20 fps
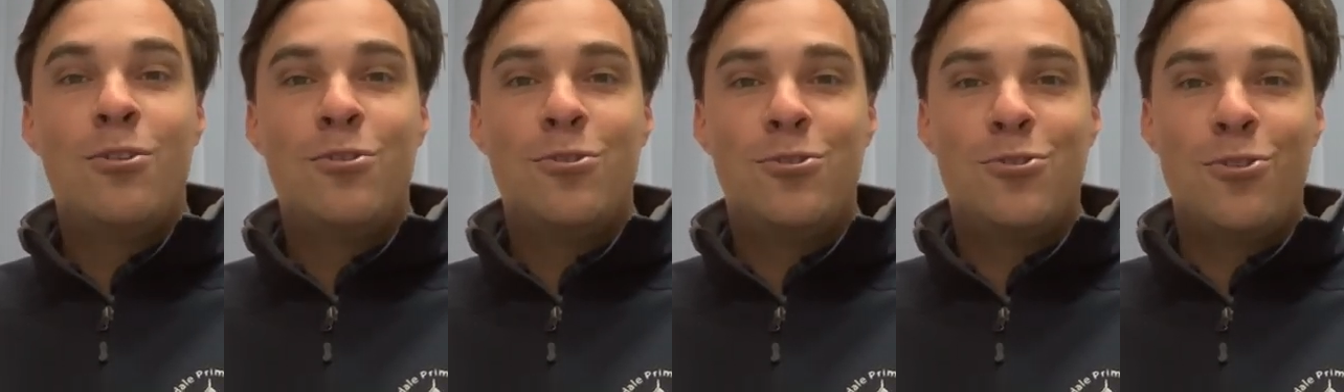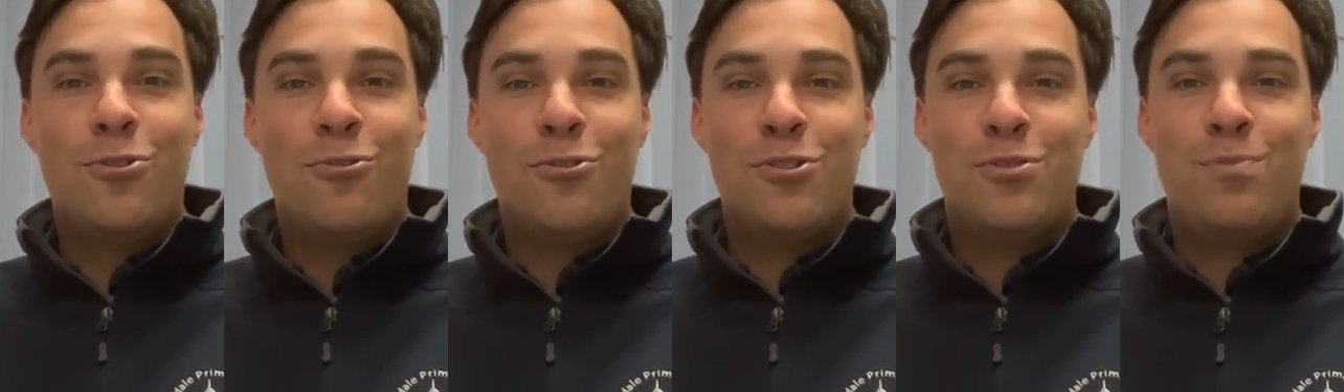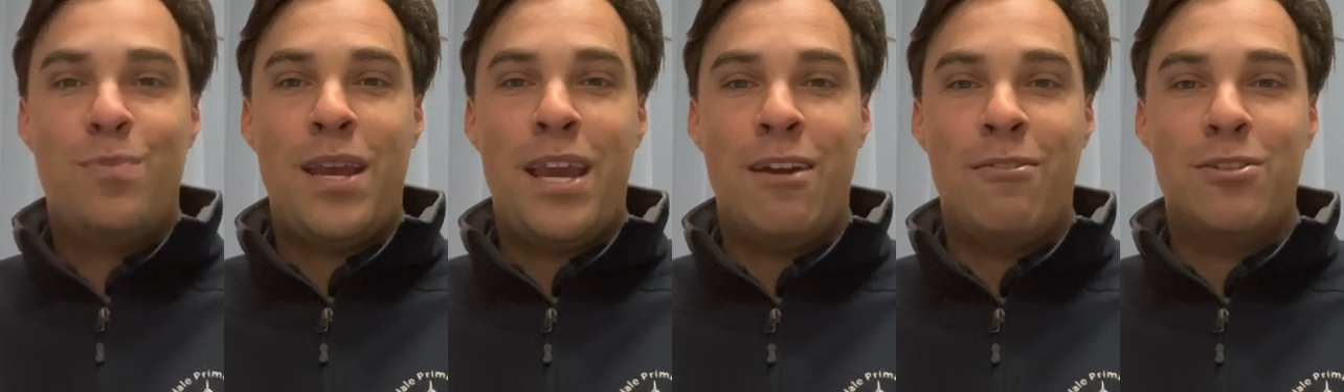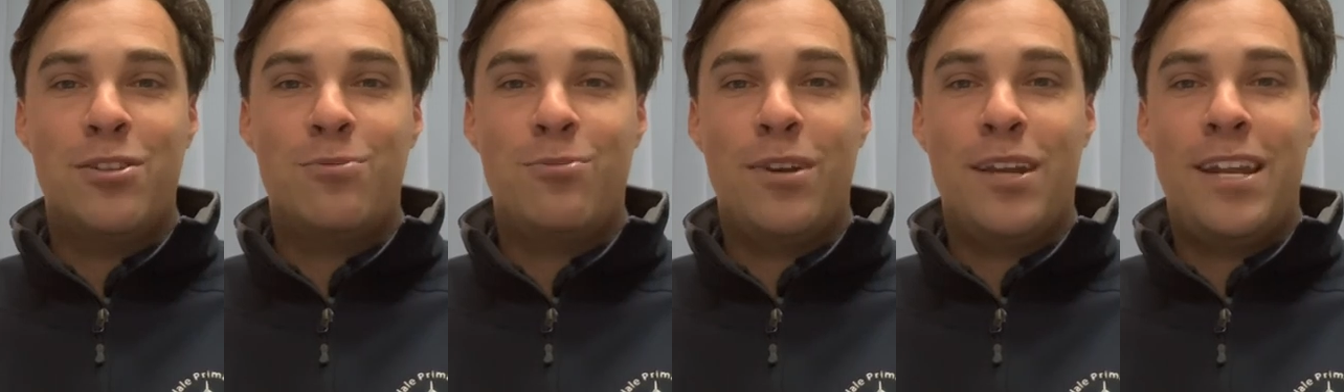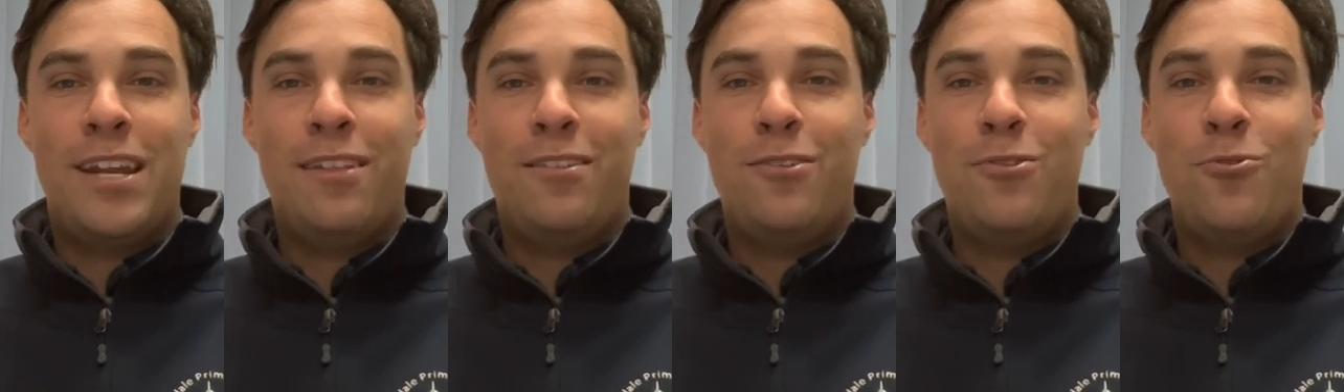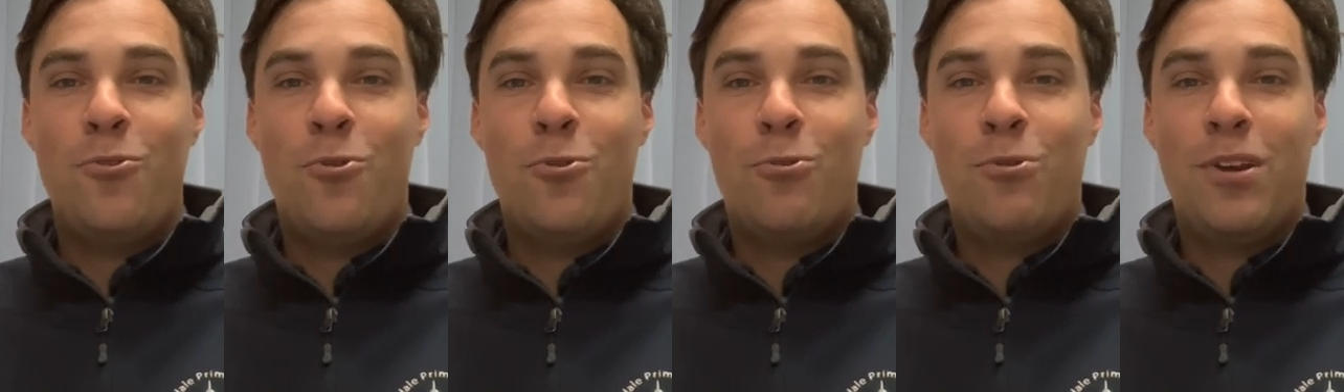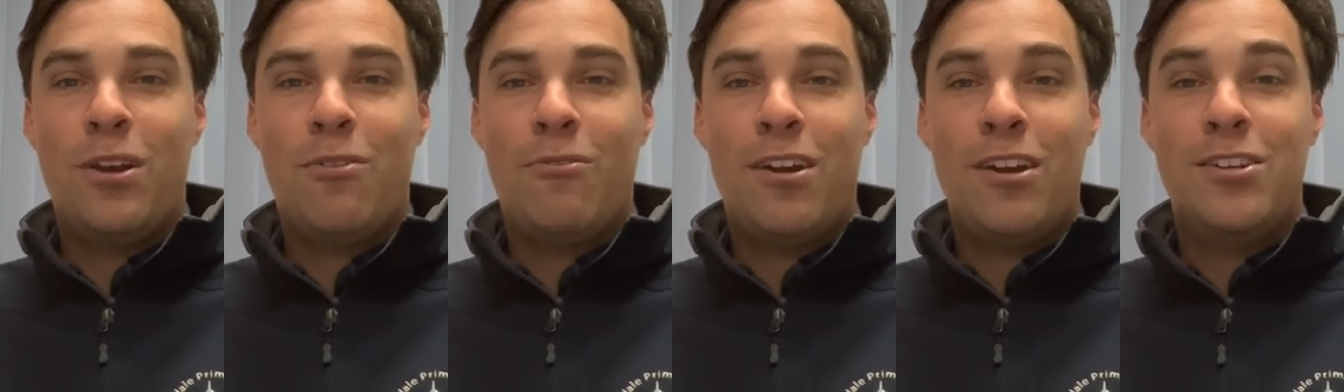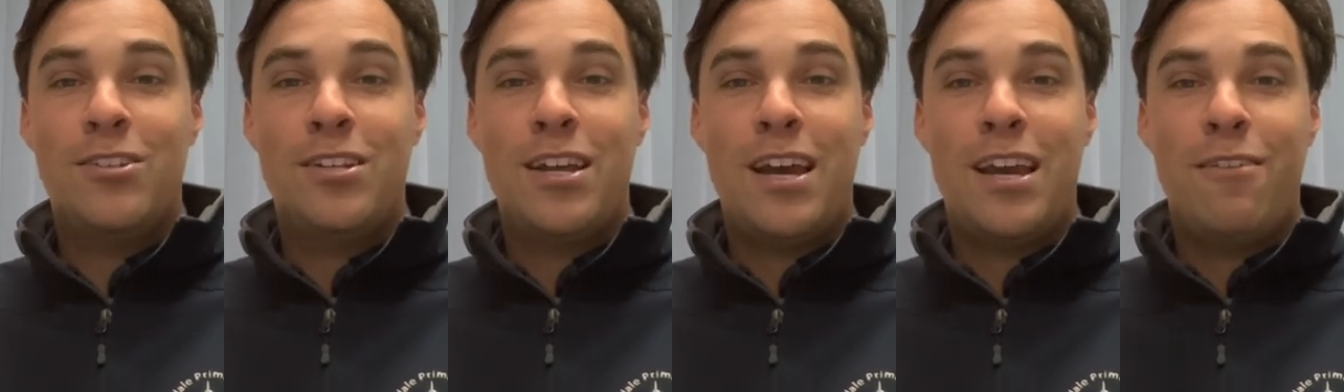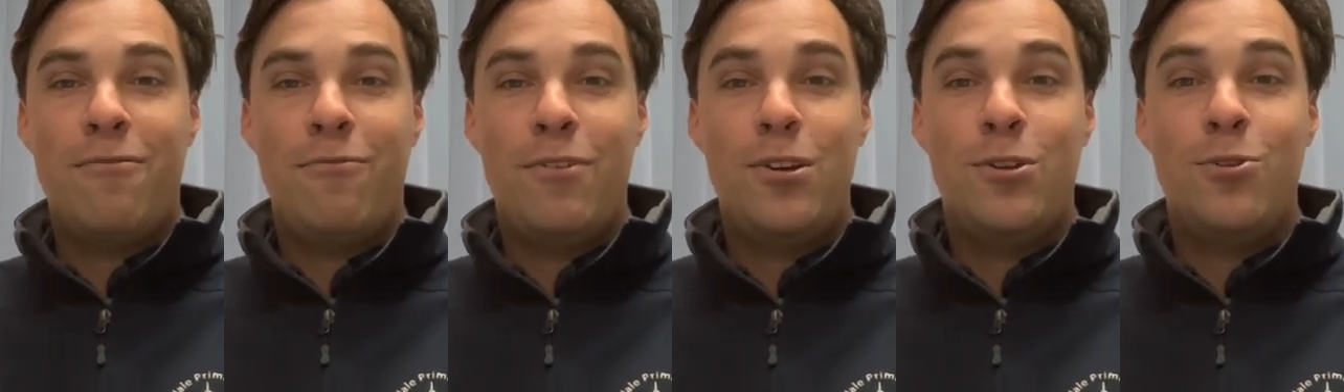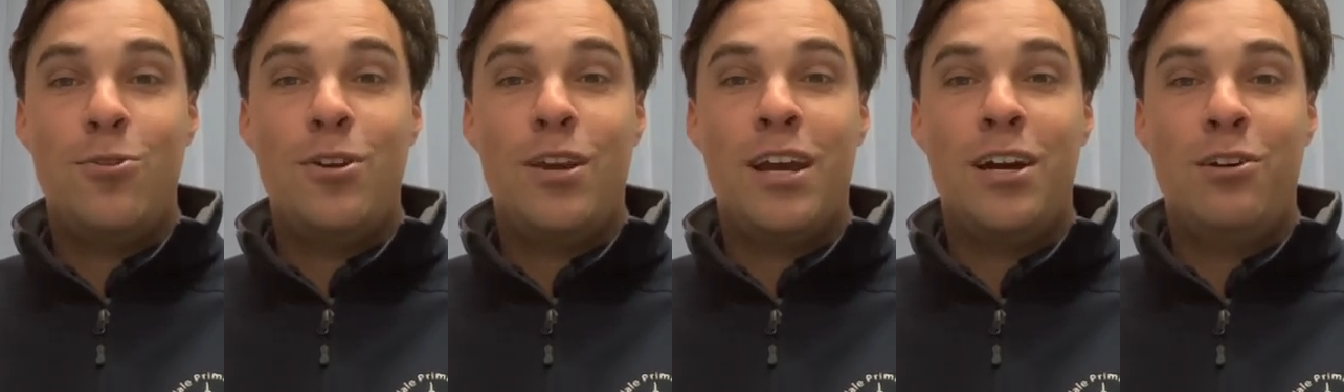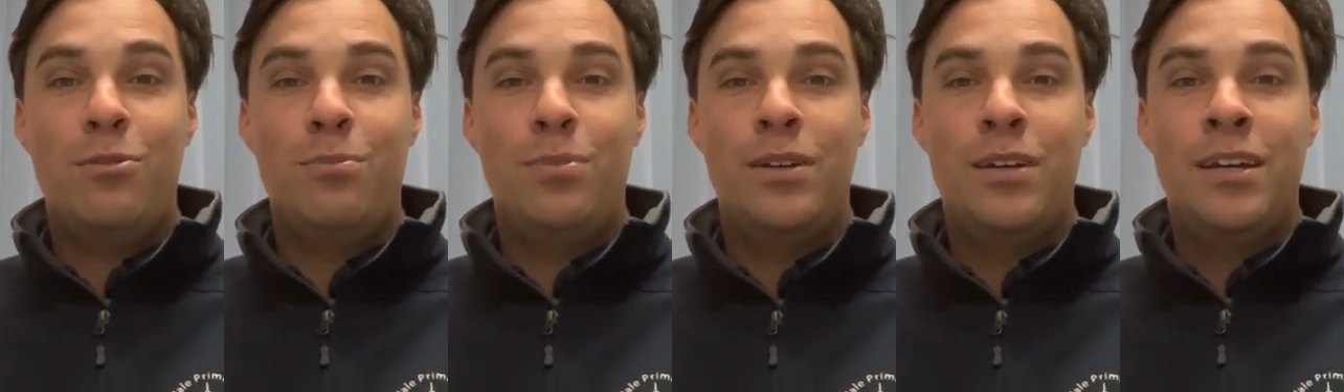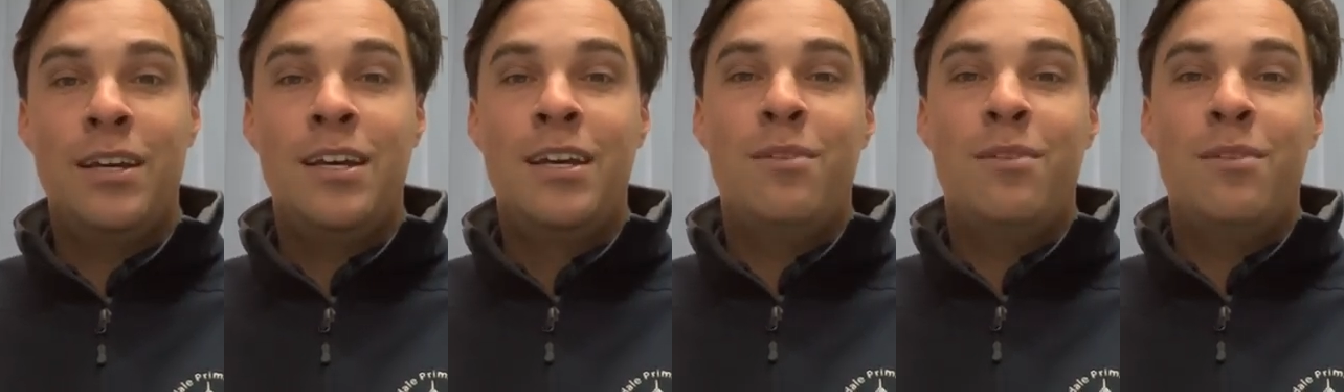Sure, as parents, we get out the door quicker each day if we do help,